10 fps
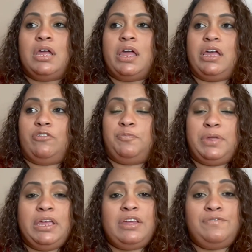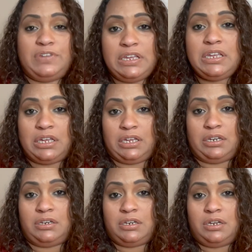If being a
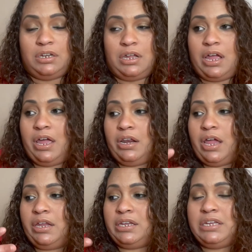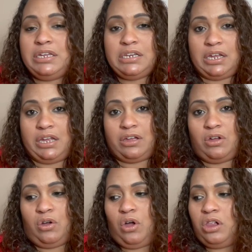vegan and and eating
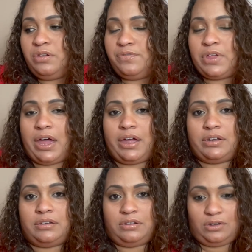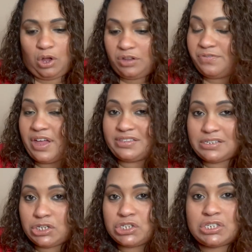all of that all of that
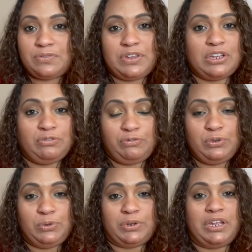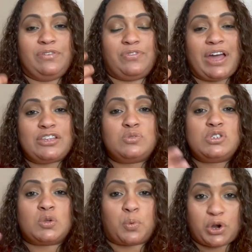delicious vegan food if that's
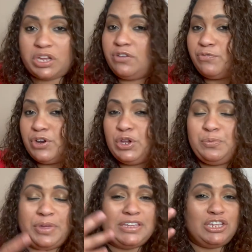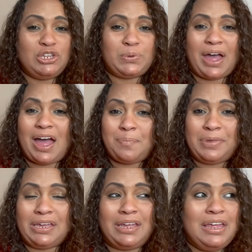what's working for you making you
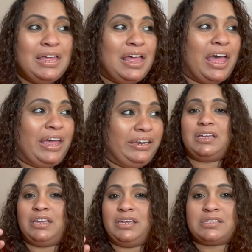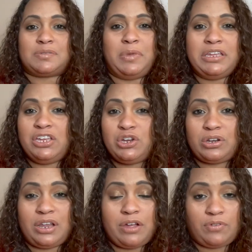happy and it, it's making your
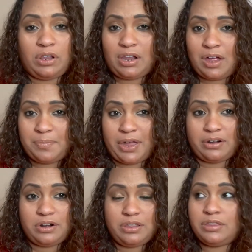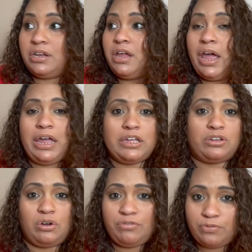life a lot better then hey
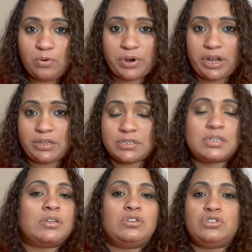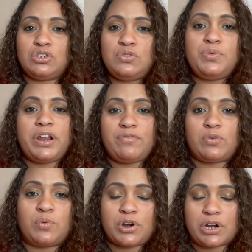go for it do whatever
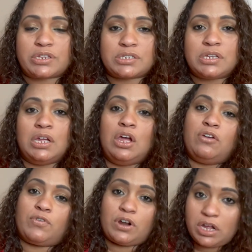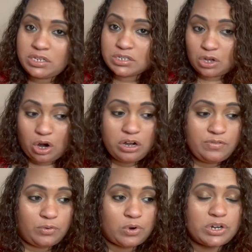works for us
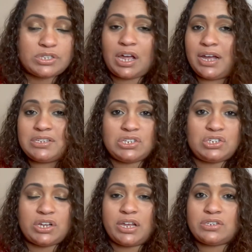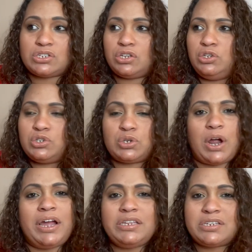carnivores i suggest you
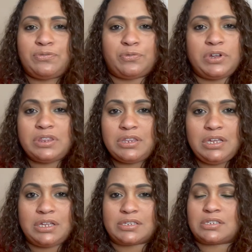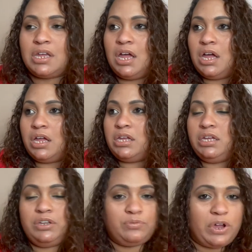try different things
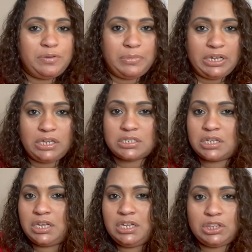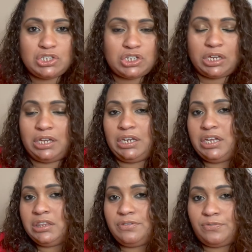eat red meat eat the chicken
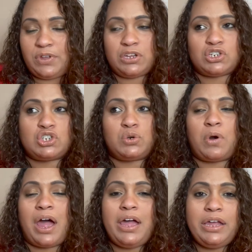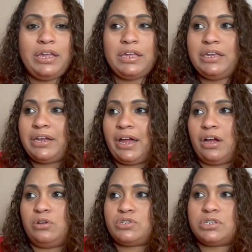eat the fish try it
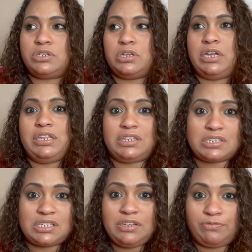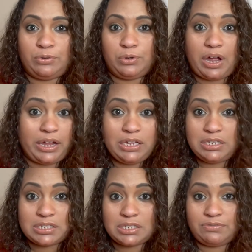out eat the seafood i
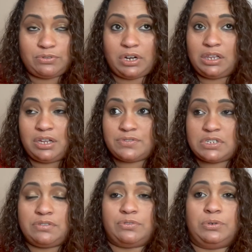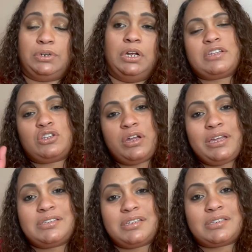eat seafood i love seafood as long
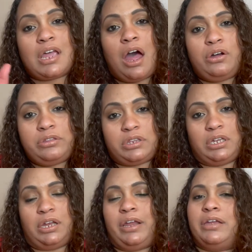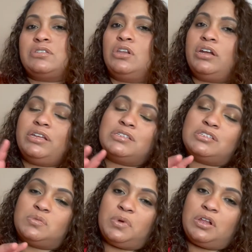as it's healthy and as long as
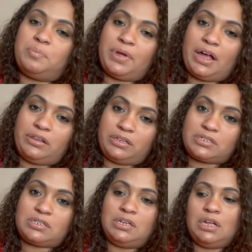it's well balanced